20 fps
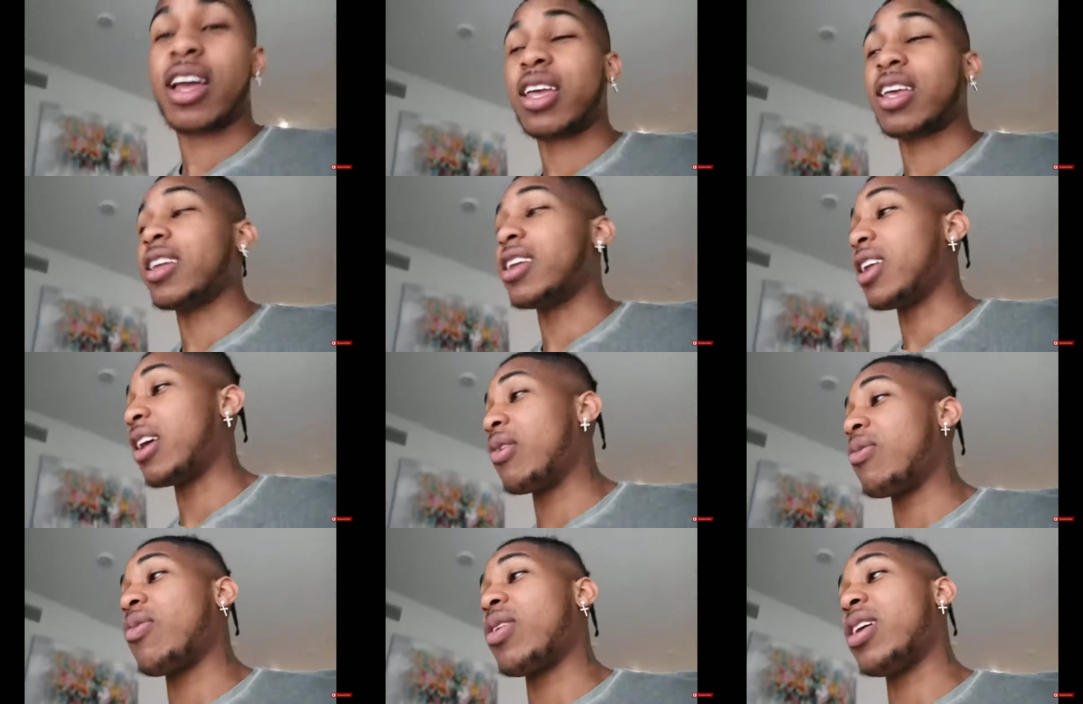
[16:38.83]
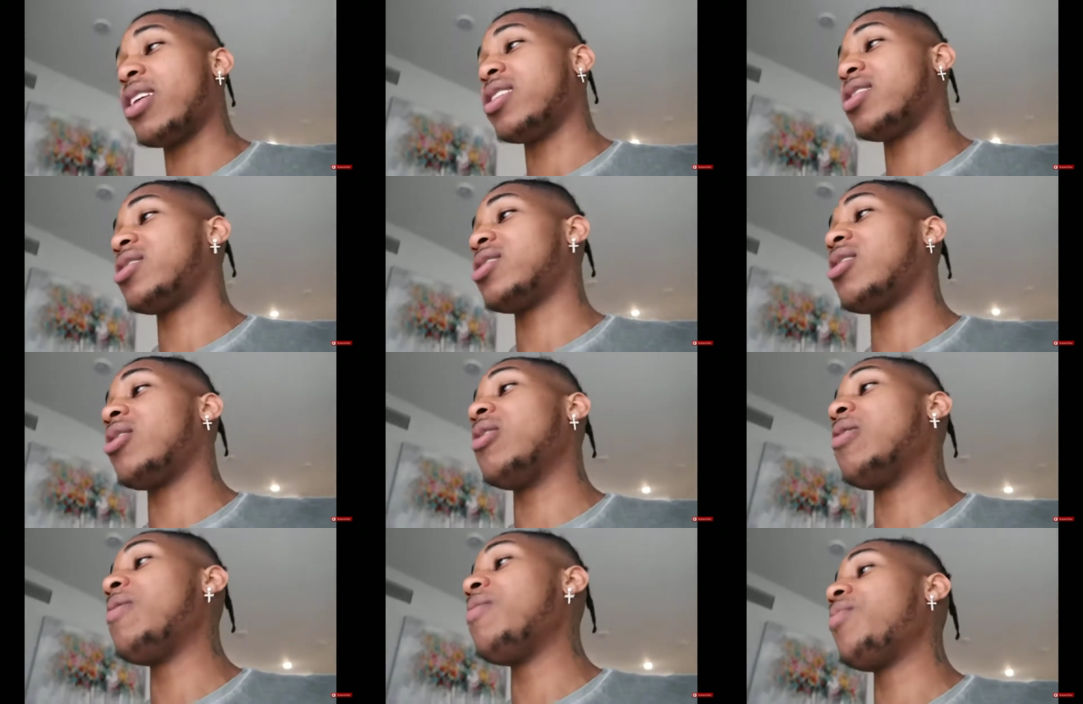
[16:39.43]
I cannot wait.
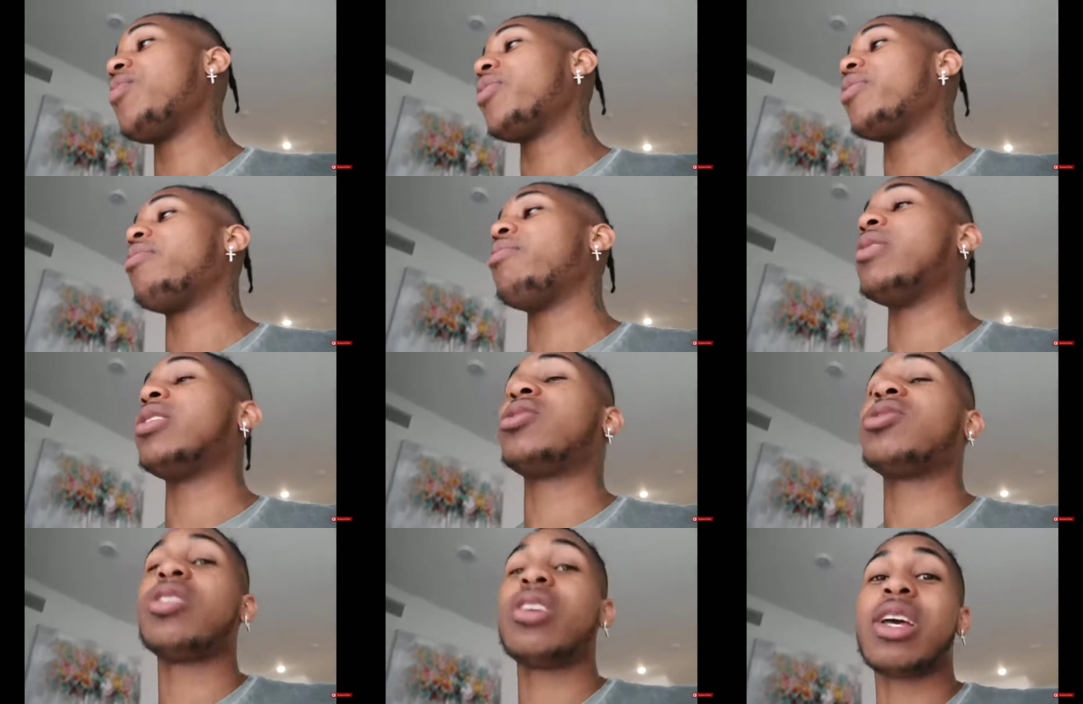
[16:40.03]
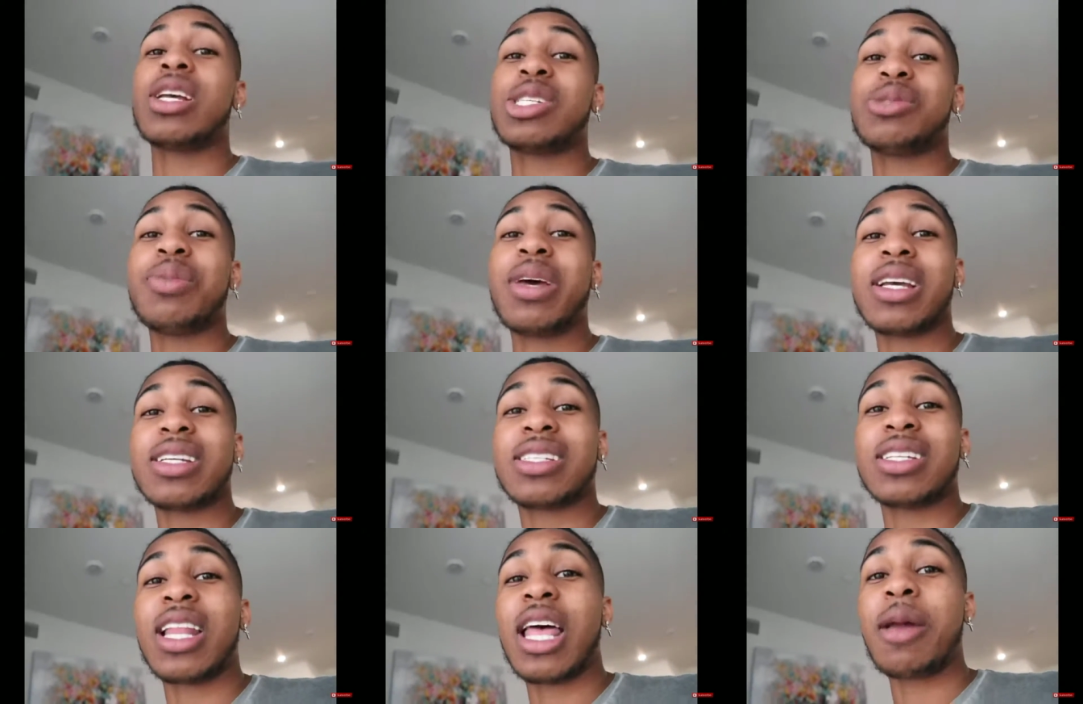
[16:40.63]
So make sure y'all
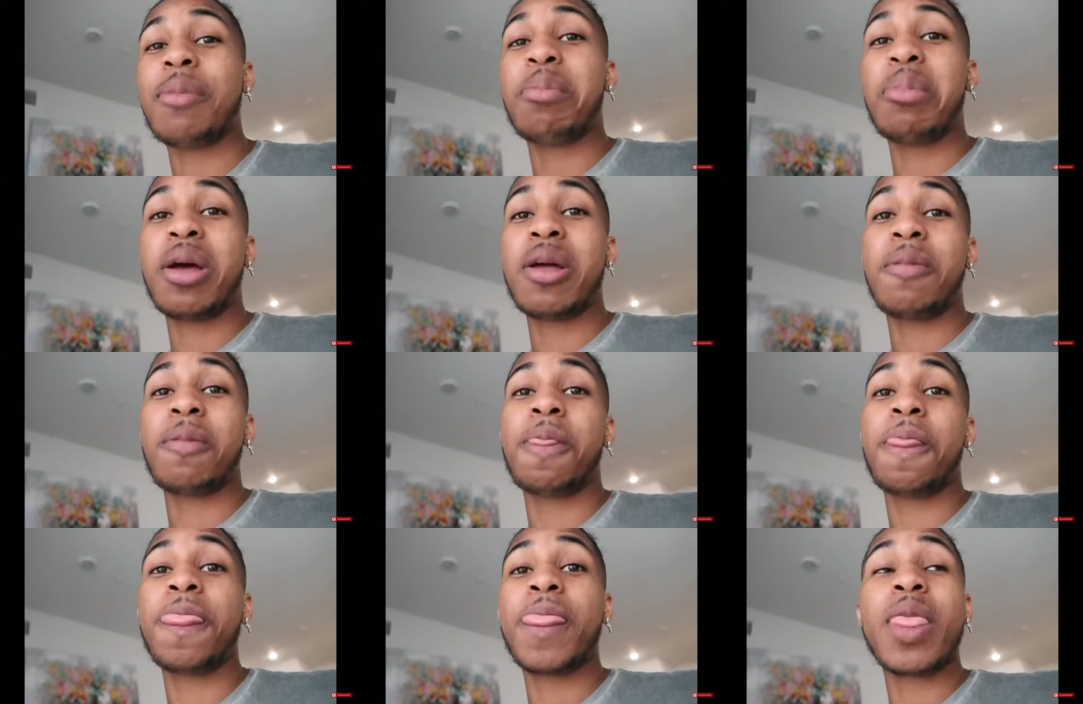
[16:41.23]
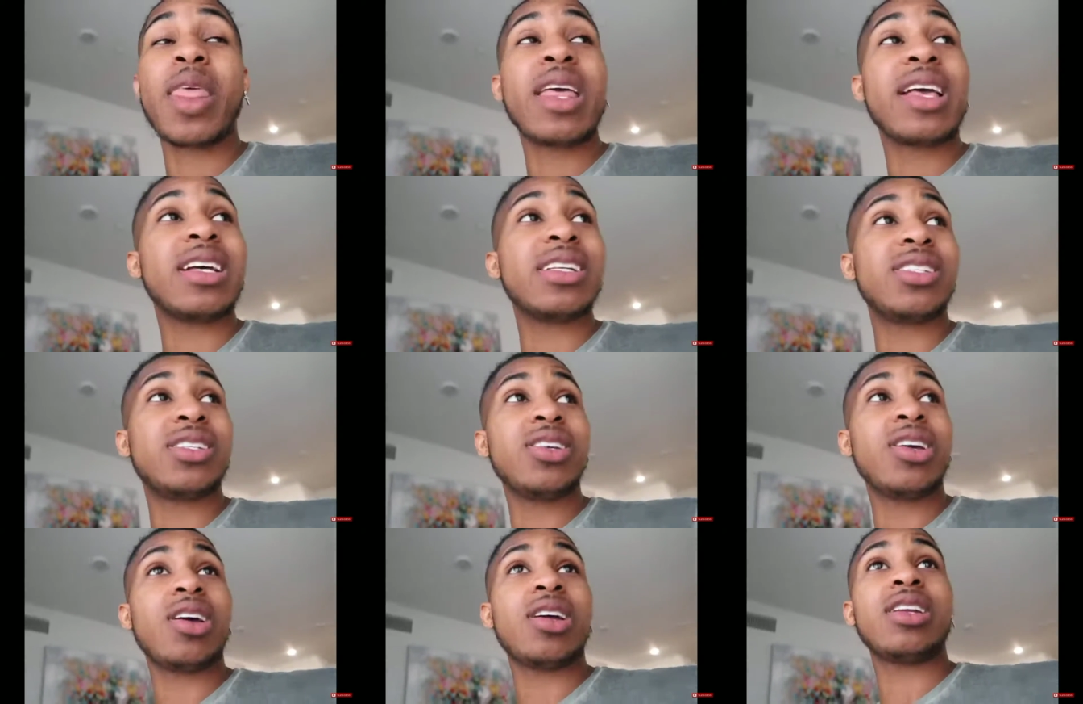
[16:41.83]
smash the like button. I'll
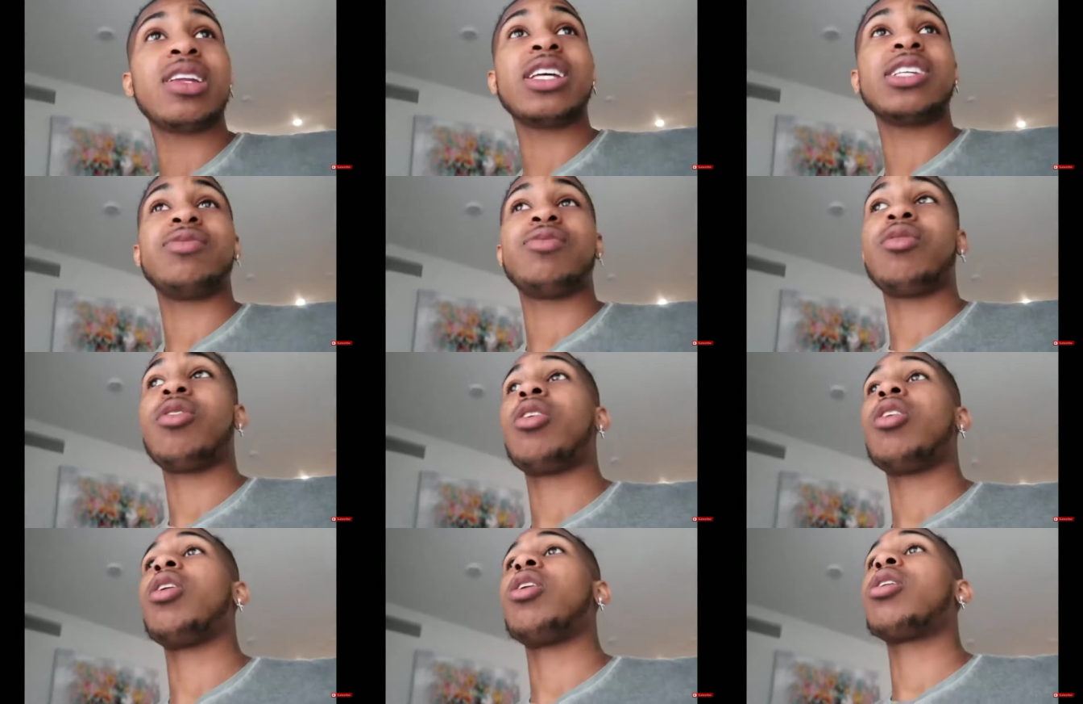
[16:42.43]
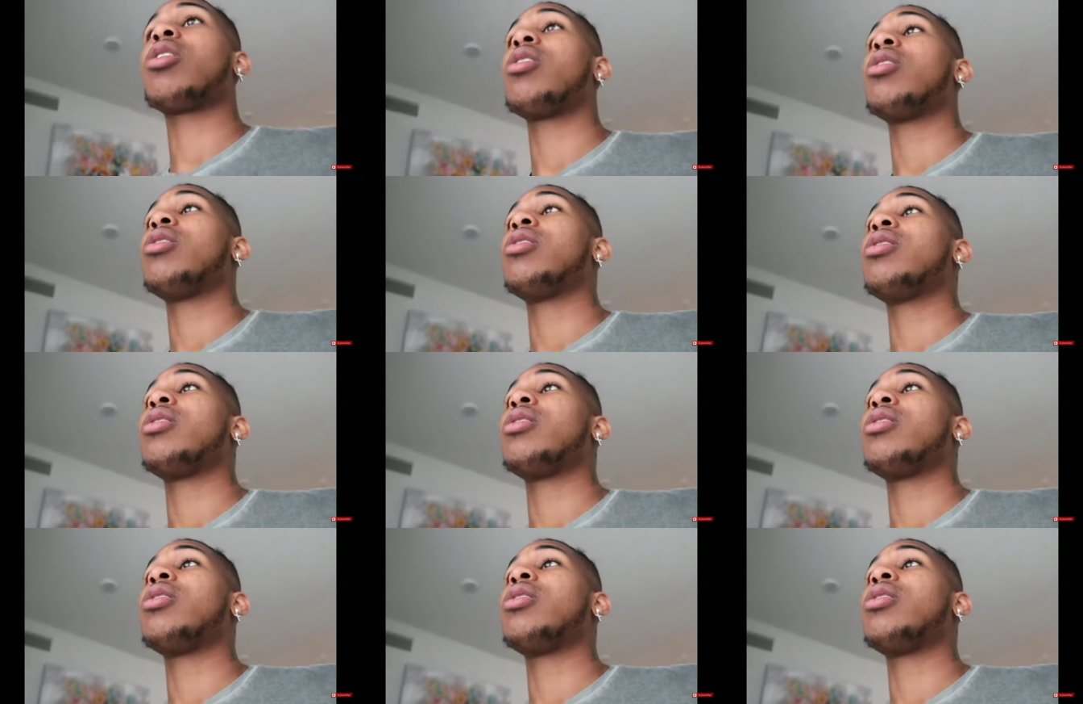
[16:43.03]
see y'all in the next vlog.